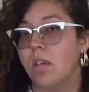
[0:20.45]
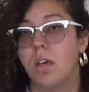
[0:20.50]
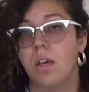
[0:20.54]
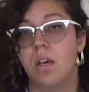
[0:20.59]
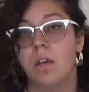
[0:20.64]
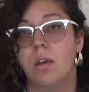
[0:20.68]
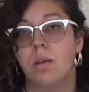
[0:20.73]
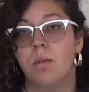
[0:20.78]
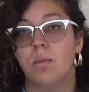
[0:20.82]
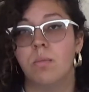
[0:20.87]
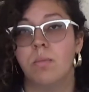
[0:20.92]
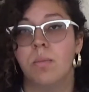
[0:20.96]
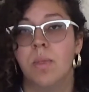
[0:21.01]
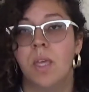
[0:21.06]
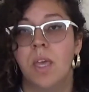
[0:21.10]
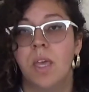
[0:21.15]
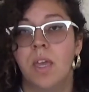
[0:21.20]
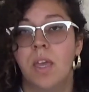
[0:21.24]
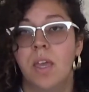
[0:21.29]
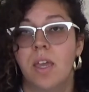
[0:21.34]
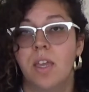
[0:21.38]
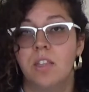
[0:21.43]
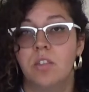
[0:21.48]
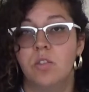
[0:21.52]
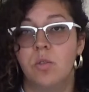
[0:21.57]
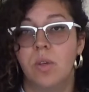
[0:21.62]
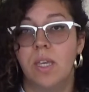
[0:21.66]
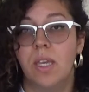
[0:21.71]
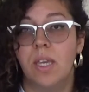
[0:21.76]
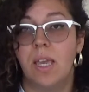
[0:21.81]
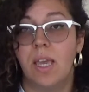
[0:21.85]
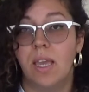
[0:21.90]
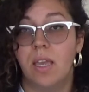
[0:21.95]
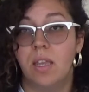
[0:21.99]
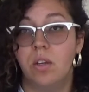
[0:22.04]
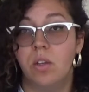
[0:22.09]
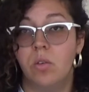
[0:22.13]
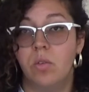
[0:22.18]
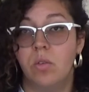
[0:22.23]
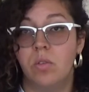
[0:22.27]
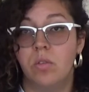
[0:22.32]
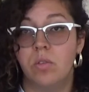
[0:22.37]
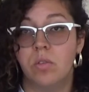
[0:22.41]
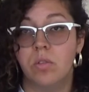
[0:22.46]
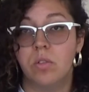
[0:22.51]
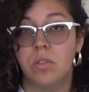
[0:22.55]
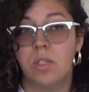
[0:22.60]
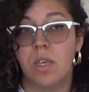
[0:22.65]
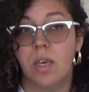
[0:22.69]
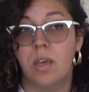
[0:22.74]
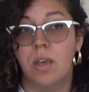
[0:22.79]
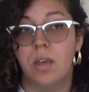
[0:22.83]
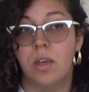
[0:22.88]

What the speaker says: and doing annuals.